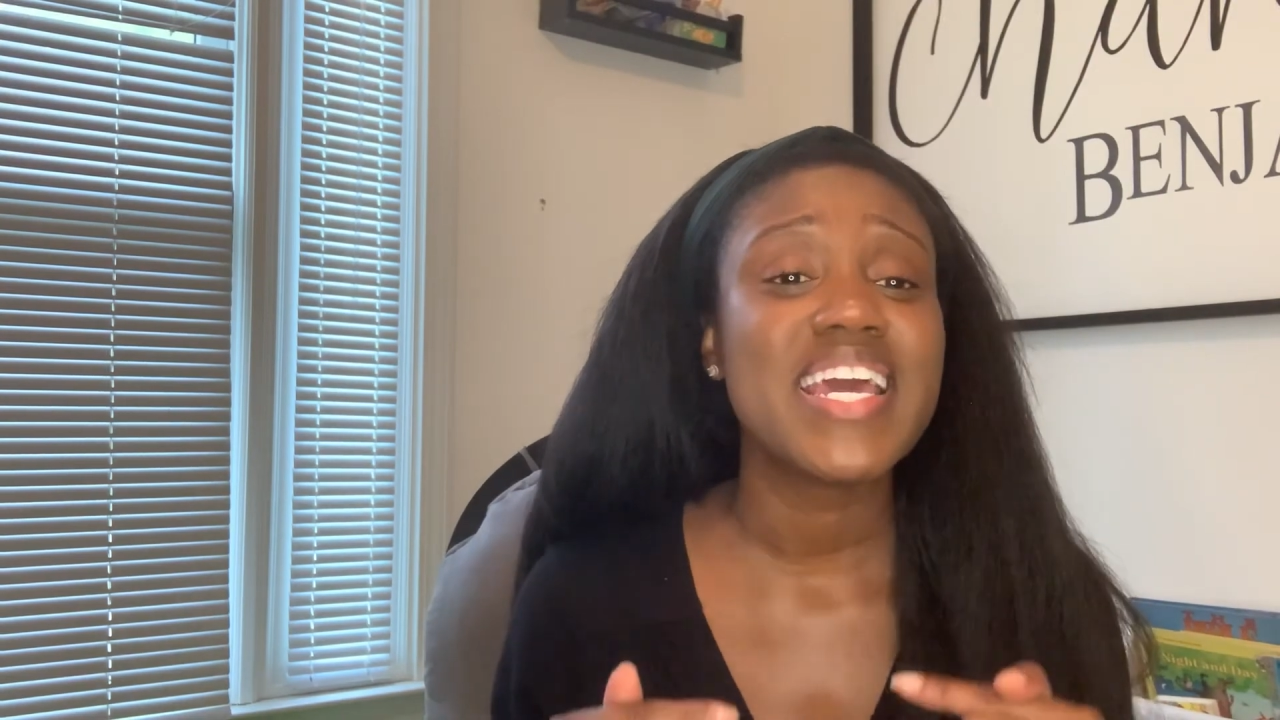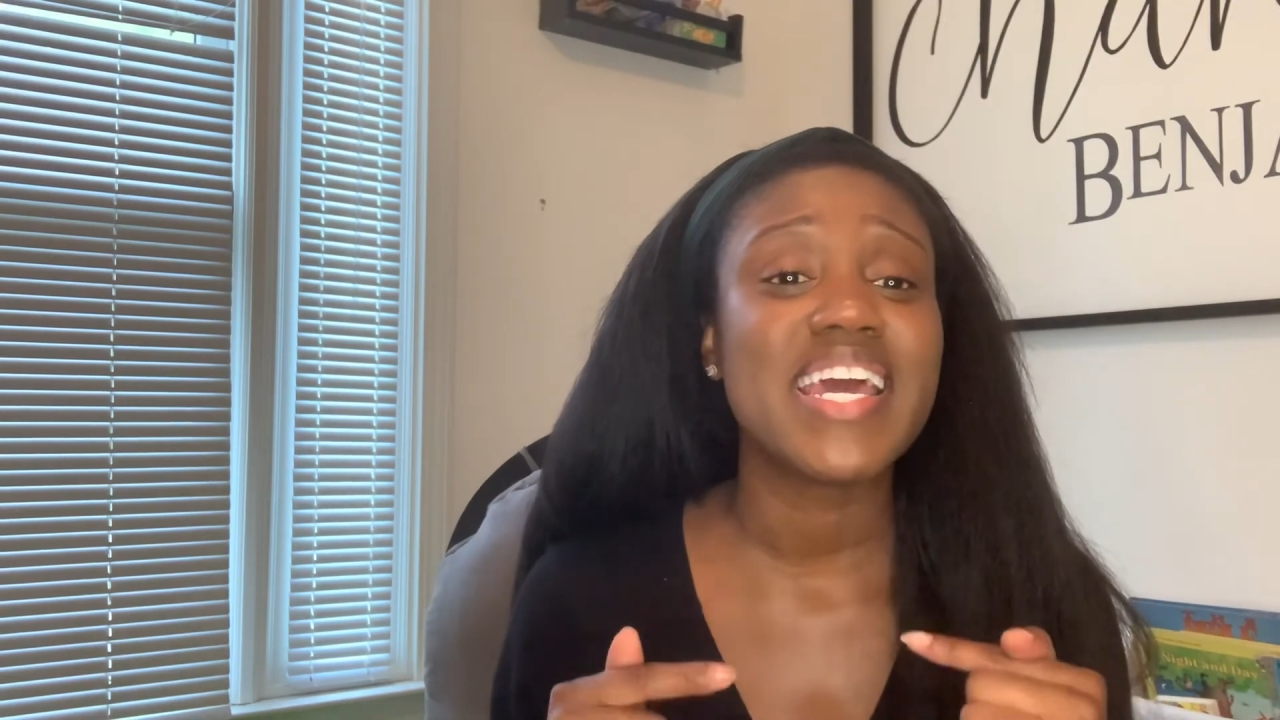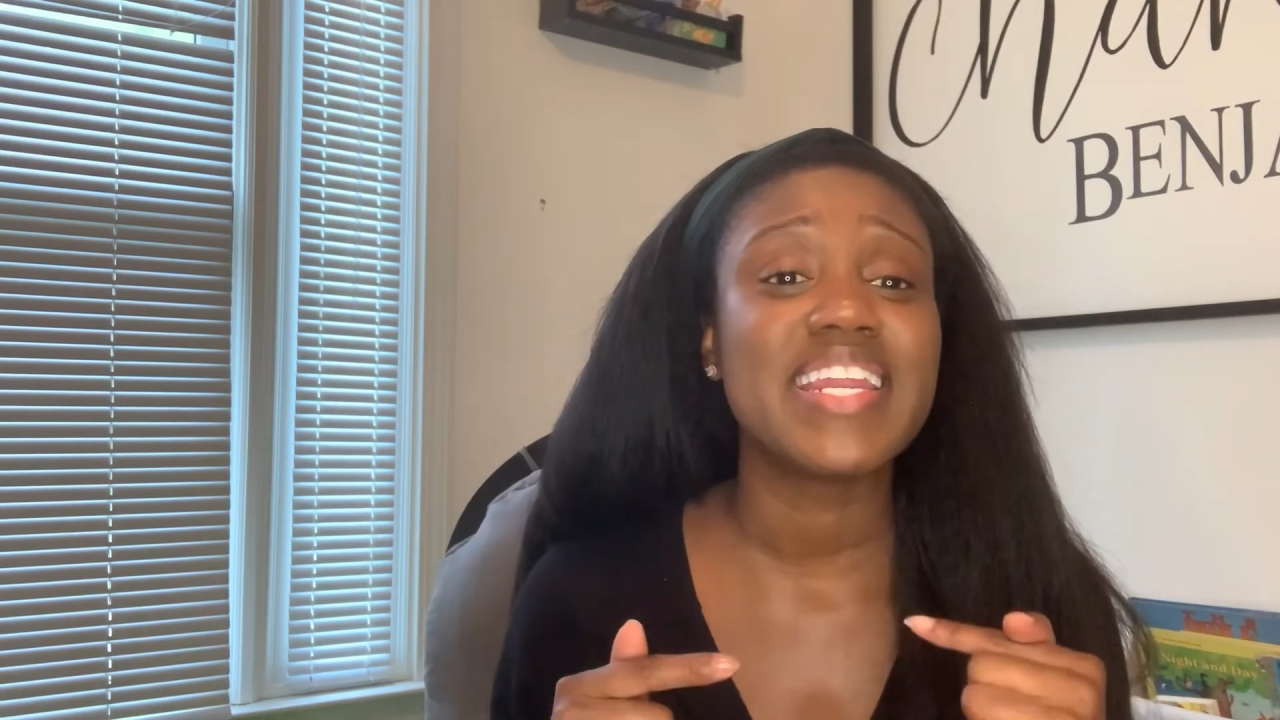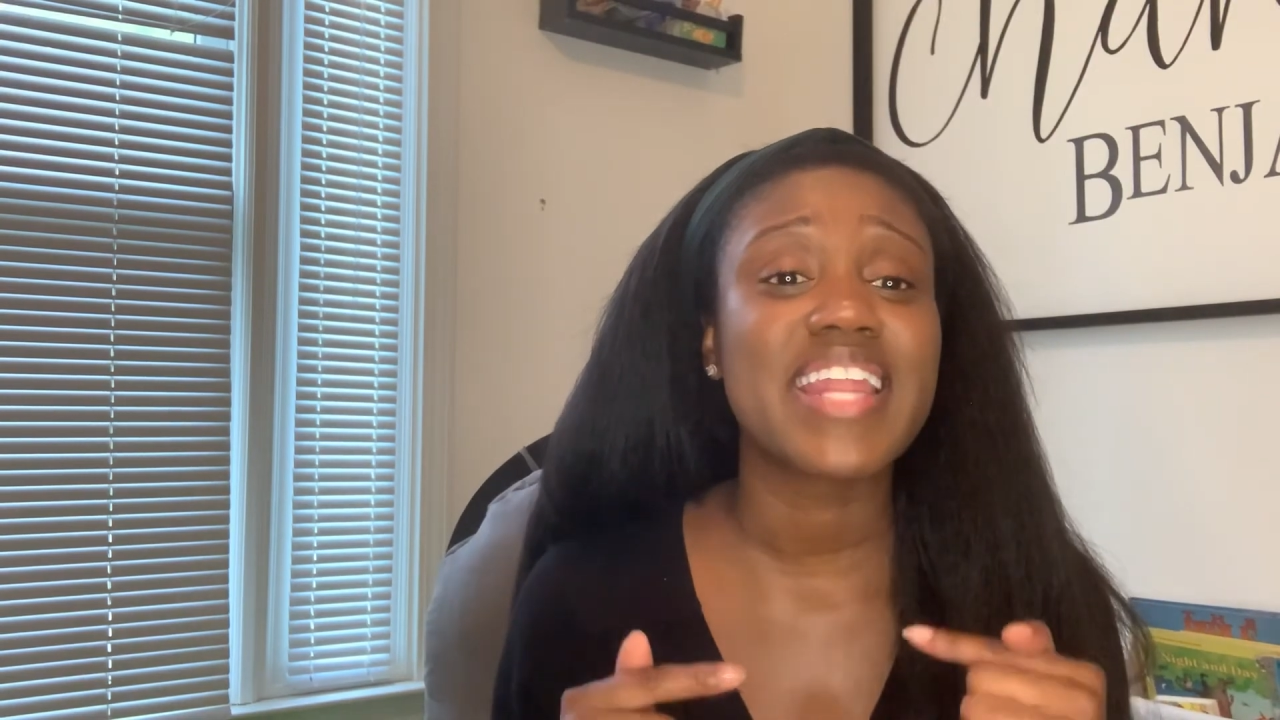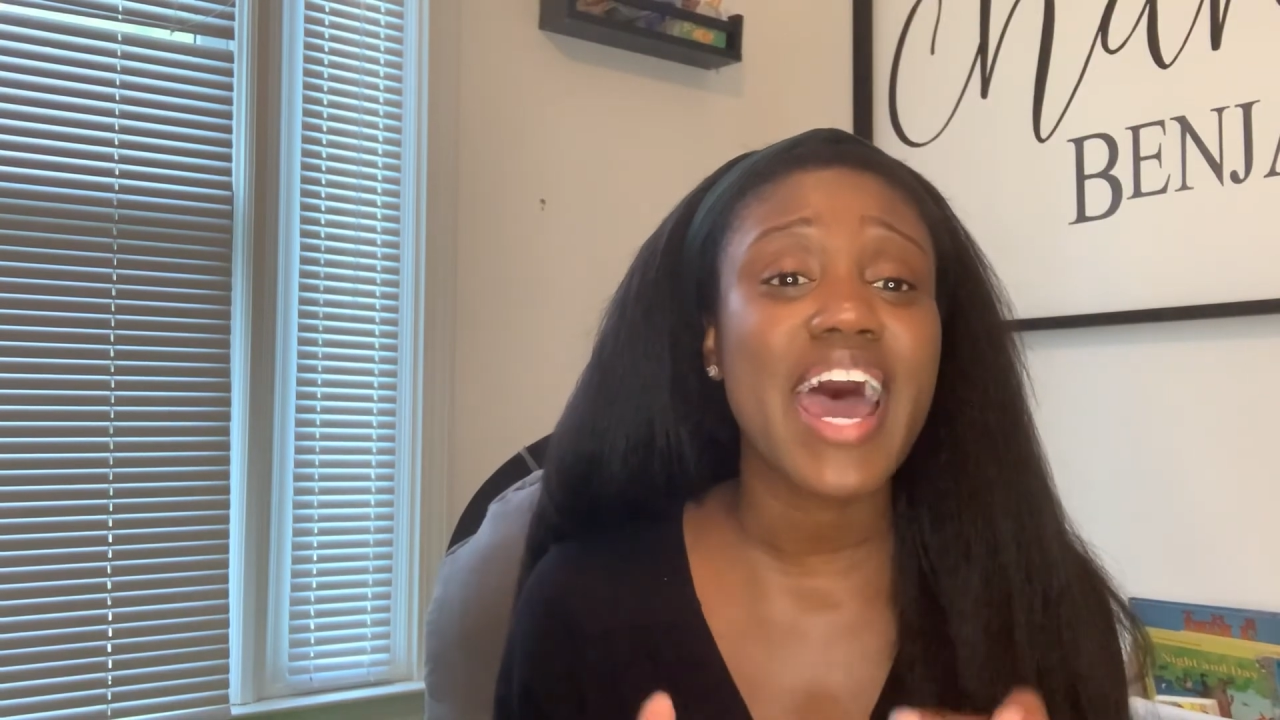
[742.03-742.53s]

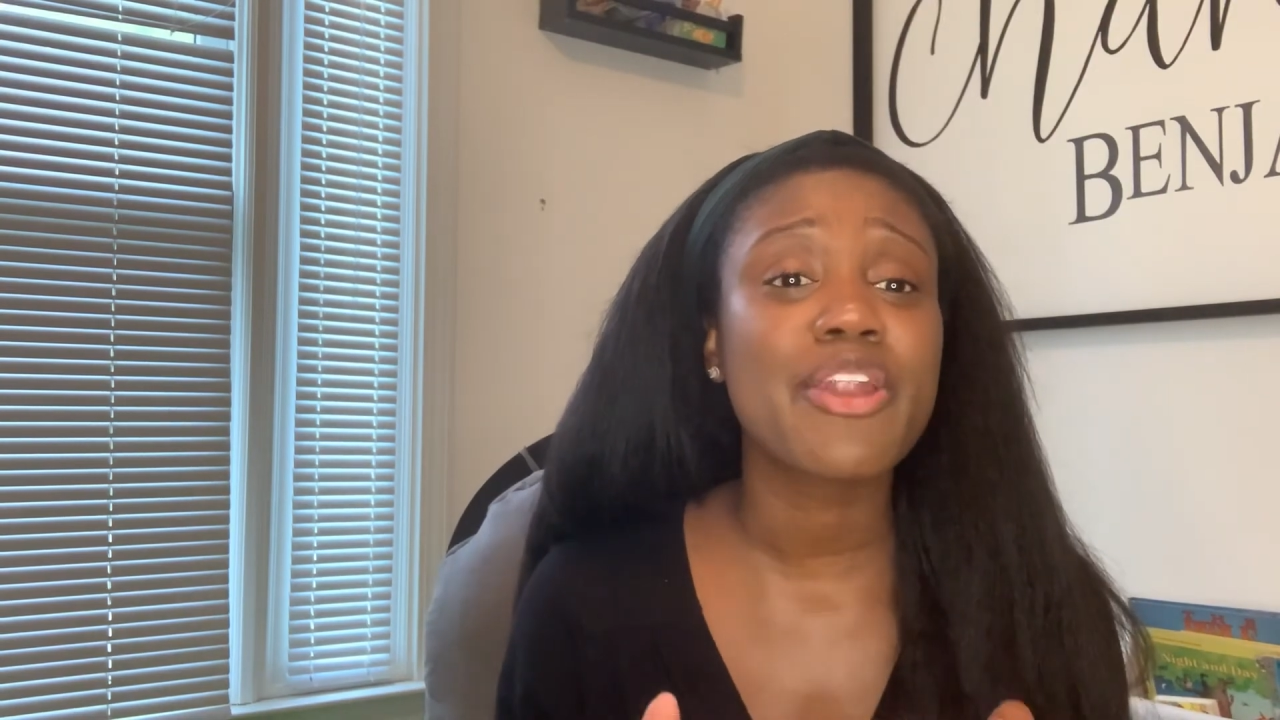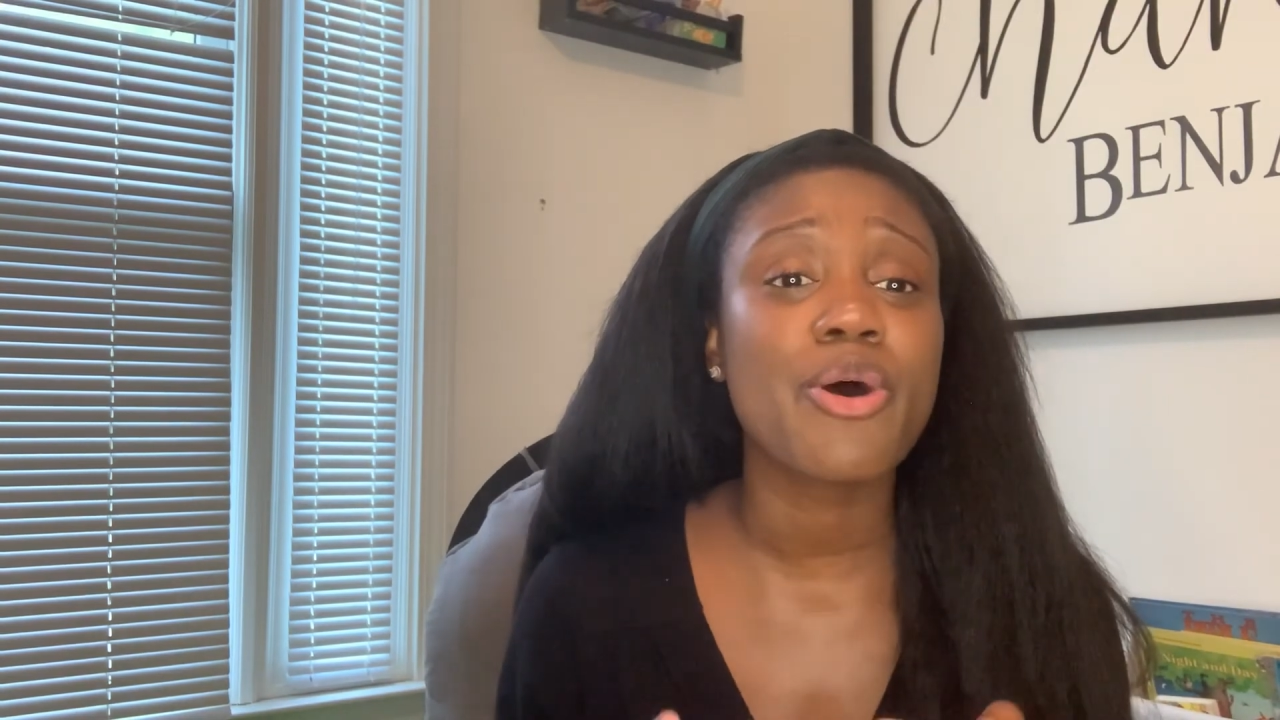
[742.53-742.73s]
in not